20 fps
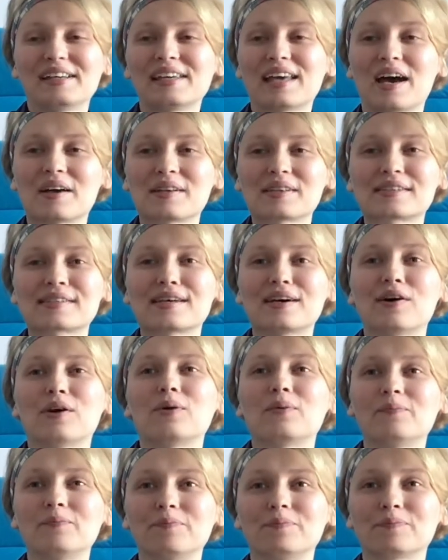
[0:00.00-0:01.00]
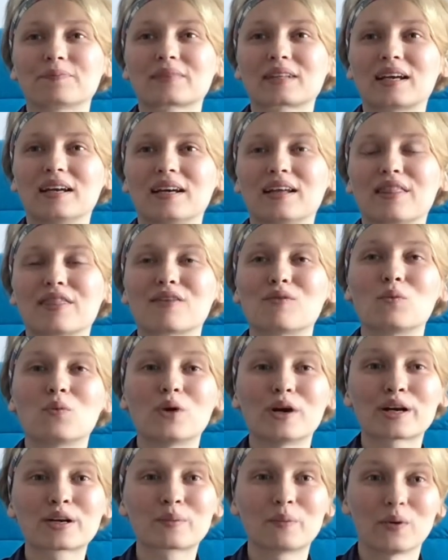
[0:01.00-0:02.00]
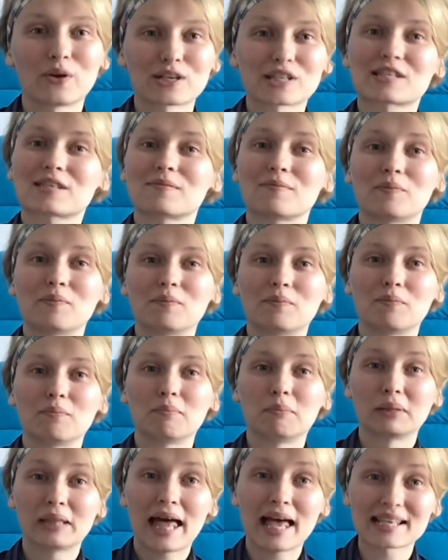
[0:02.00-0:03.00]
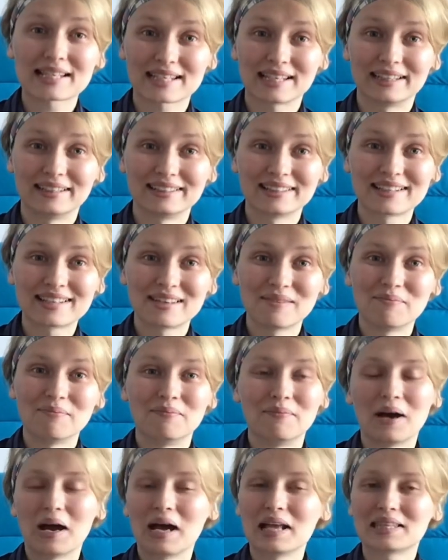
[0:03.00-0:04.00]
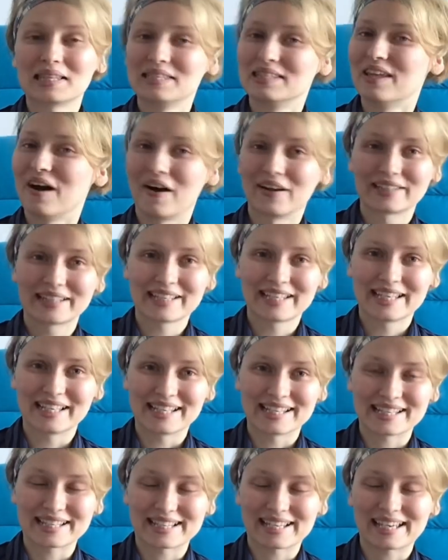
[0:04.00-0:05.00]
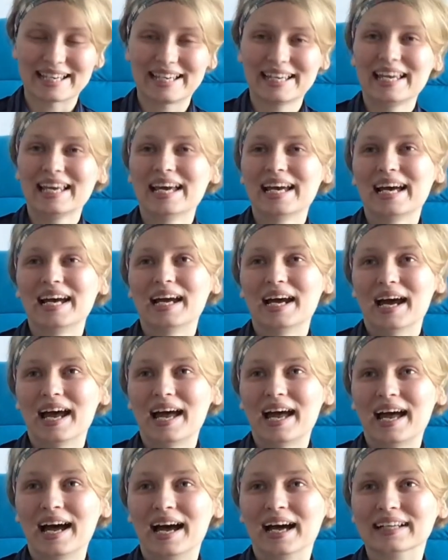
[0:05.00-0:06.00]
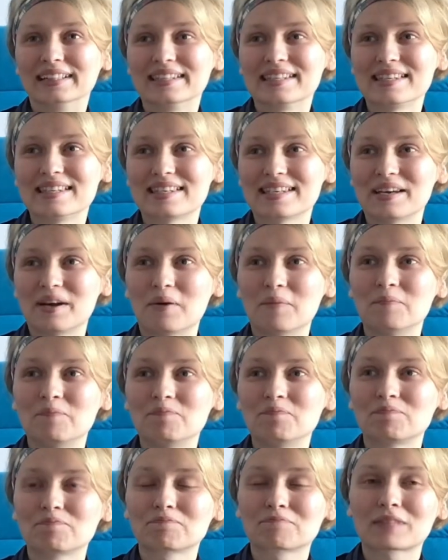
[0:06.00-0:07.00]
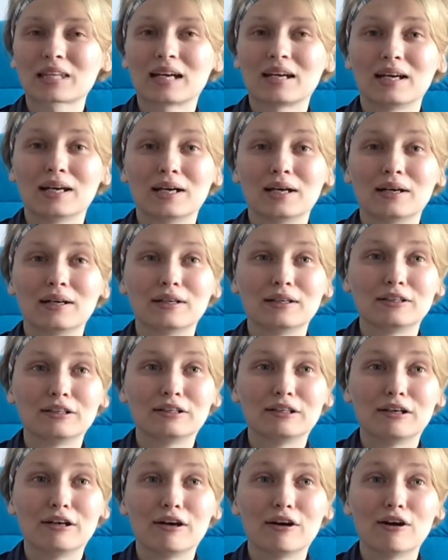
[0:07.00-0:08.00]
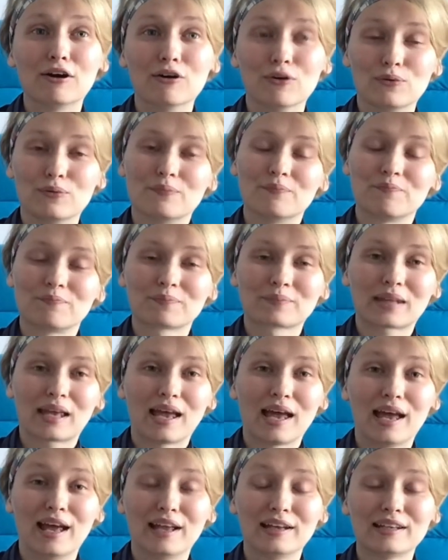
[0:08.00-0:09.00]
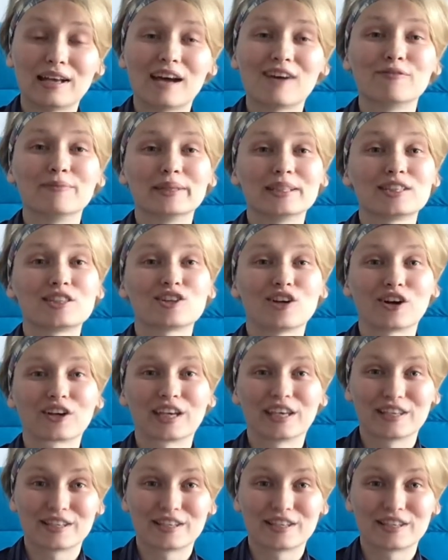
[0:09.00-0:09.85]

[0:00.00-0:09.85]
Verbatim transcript: yeah so the work was pleasant but not easy and uh, oh and I've been talking